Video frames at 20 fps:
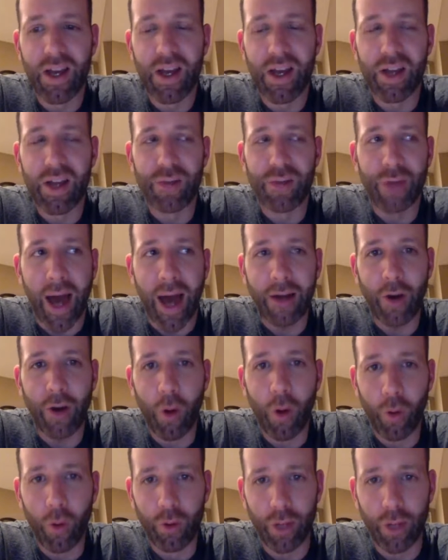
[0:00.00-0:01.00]
Not
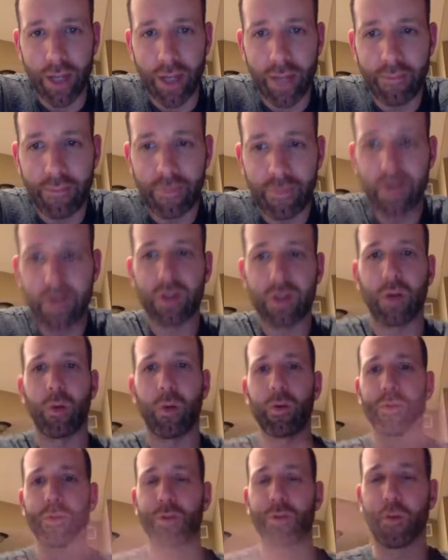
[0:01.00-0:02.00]
only, so
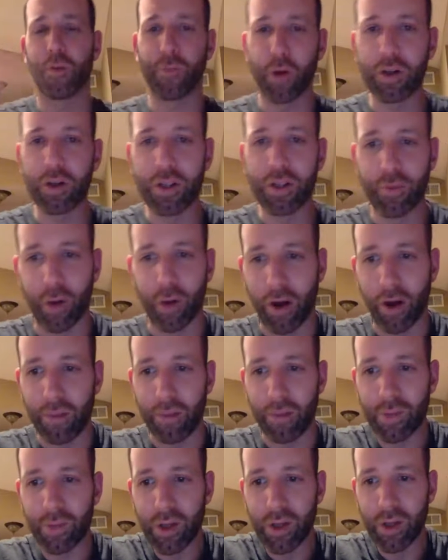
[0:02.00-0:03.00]
first of all,
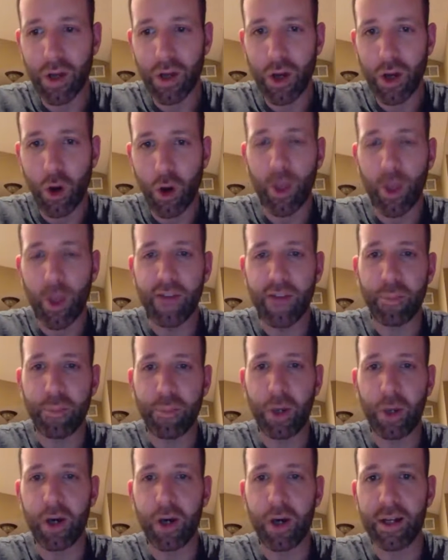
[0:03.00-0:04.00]
we have
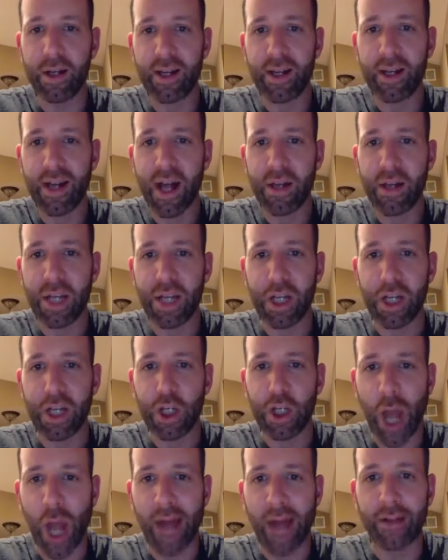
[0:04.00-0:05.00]
put the
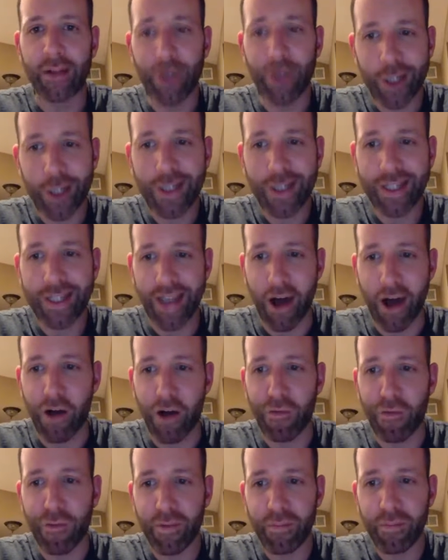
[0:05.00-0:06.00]
challenge itself
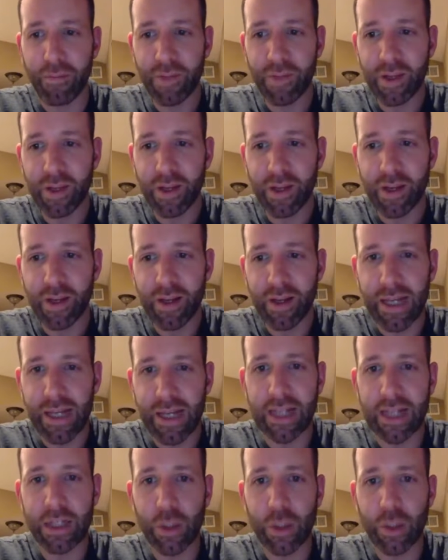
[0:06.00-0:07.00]

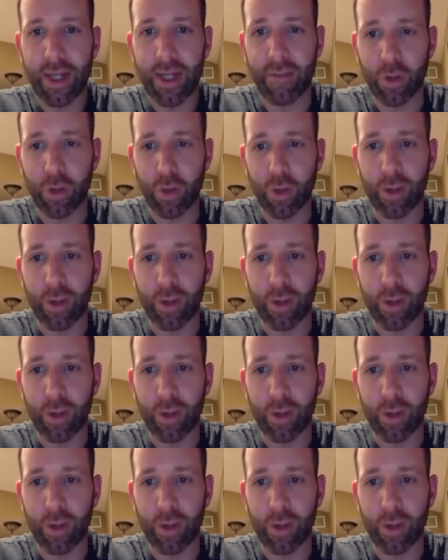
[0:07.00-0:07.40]
into an evergreen